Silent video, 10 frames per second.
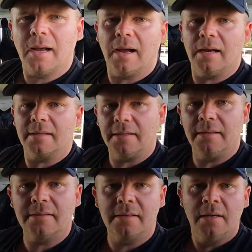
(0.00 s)
uh, asking
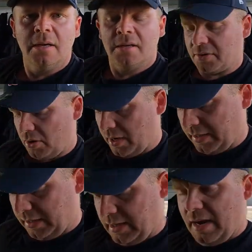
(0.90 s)
us. Sorry I
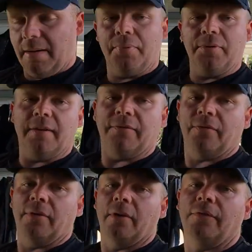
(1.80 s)
didn't um, put that
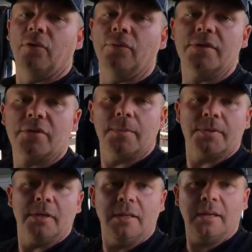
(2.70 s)
full
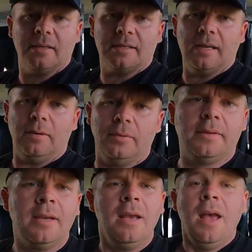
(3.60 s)
description in there to start
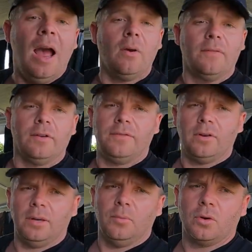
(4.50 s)
with. However, if
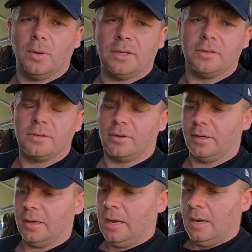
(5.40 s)
you've got any more questions on
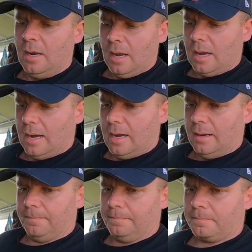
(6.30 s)
it,
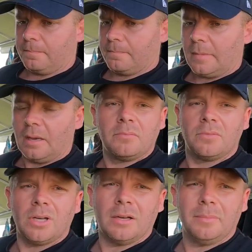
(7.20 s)
um,
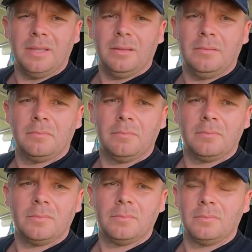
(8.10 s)
chuck them in.
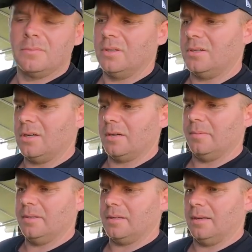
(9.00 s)
Just chuck
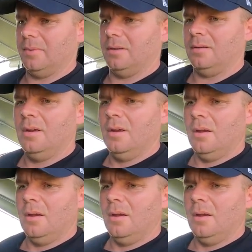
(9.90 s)
them in, send them in.